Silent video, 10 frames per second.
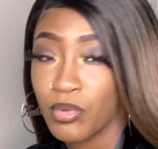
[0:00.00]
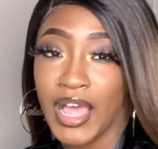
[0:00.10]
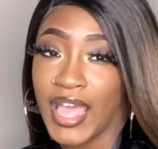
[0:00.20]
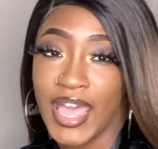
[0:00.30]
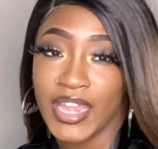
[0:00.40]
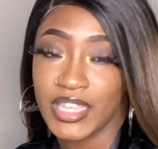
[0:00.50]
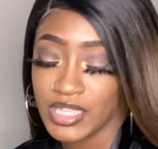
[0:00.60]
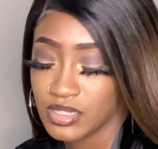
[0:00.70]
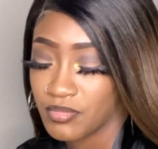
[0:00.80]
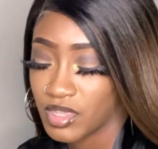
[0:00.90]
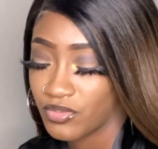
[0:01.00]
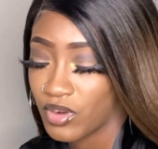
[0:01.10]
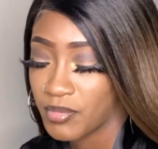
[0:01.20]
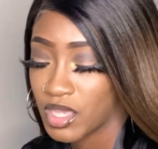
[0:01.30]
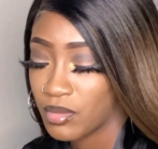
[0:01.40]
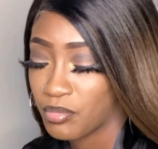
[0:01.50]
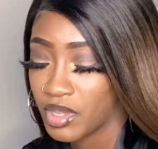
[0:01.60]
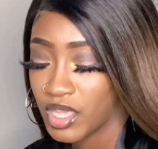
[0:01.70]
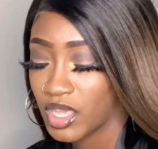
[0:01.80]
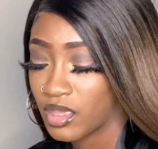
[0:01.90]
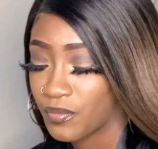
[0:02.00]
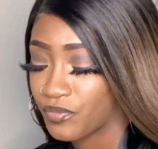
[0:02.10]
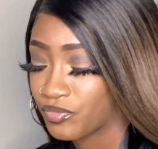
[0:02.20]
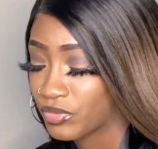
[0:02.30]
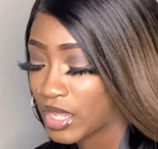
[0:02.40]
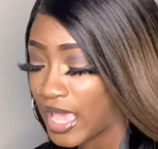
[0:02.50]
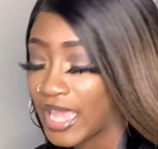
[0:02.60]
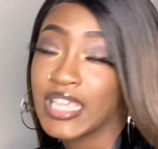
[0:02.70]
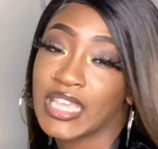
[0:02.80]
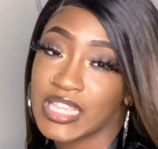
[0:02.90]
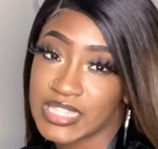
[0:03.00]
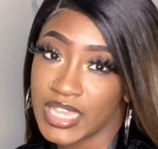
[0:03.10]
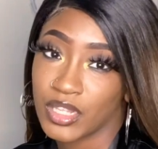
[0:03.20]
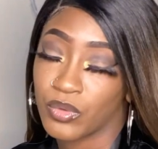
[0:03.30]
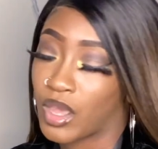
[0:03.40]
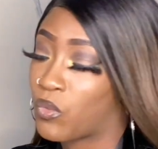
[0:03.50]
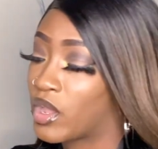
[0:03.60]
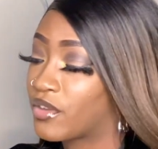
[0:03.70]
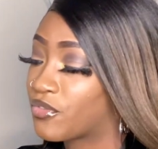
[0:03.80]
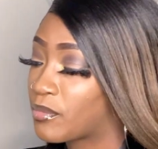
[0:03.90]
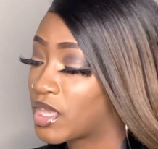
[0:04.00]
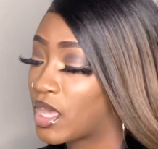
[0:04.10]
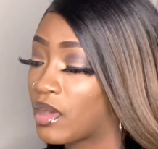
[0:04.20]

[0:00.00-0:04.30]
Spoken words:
I had to get something from it, but I didn't get exactly what I wanted from it.